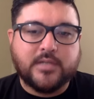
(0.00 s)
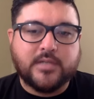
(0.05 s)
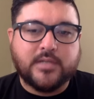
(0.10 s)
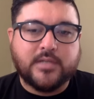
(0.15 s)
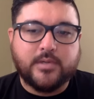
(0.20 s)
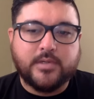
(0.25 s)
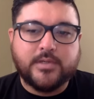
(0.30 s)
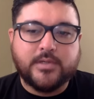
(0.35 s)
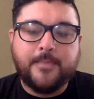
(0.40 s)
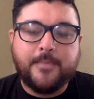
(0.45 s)

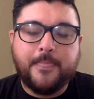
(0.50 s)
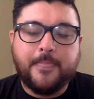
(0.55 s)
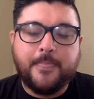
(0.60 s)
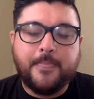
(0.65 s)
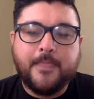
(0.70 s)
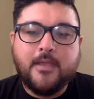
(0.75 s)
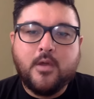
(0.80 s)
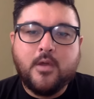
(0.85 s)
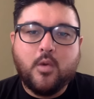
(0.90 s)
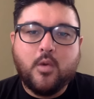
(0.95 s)
customers.
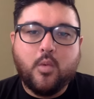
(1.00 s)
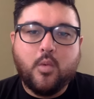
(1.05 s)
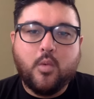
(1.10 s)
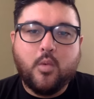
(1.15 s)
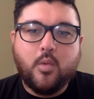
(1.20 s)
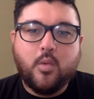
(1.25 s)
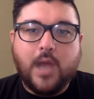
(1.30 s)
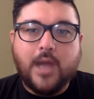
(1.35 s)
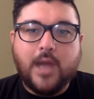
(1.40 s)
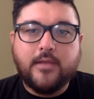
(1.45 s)

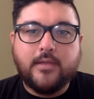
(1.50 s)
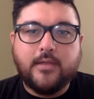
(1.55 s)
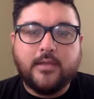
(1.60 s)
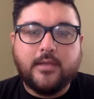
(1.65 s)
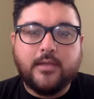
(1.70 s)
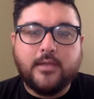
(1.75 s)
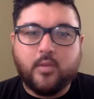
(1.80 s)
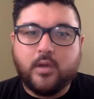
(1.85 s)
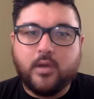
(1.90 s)
Why do you think?